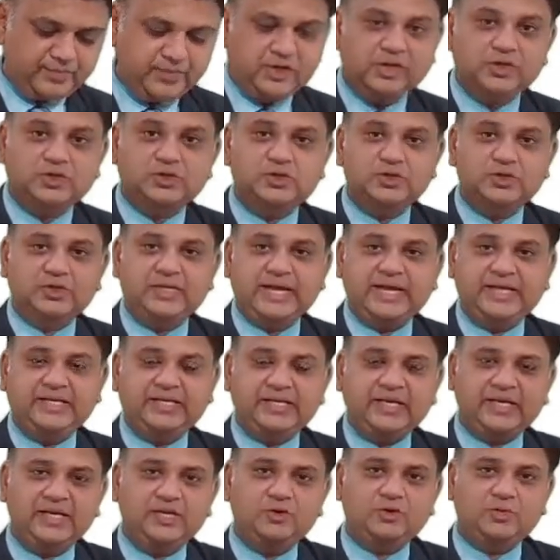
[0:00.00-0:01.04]
So
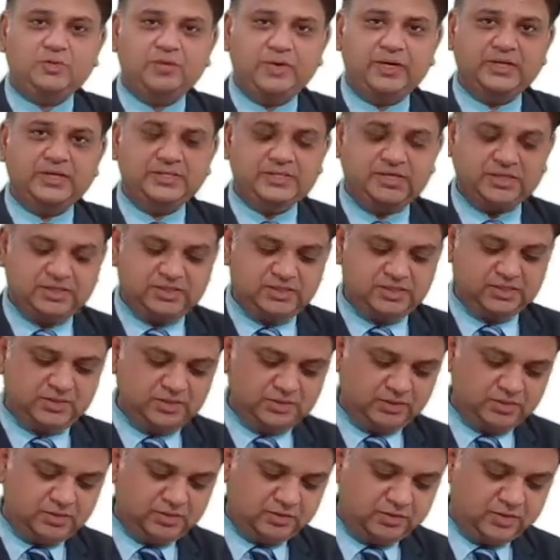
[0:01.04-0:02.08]
90 into 0.6,
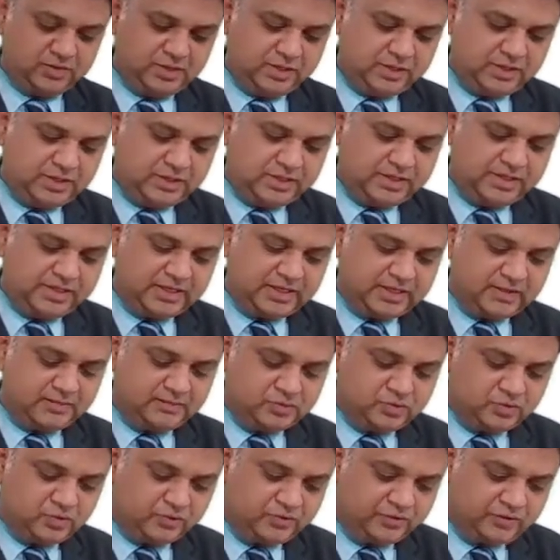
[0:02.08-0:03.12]
that comes
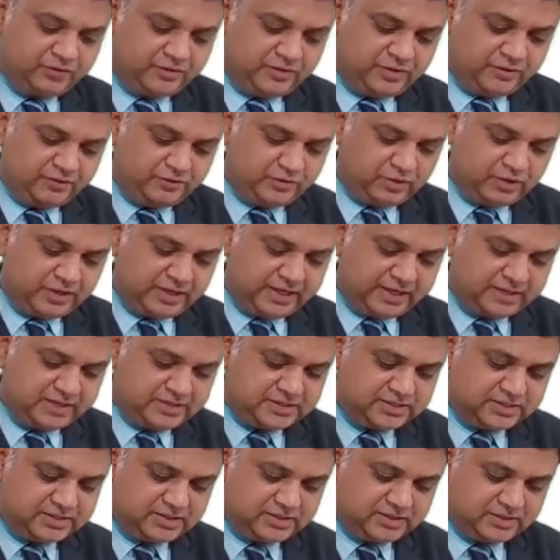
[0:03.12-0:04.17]
to 54
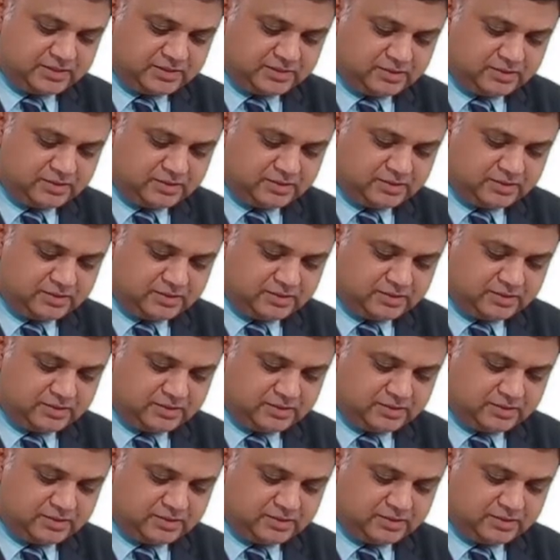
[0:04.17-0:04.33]
lakhs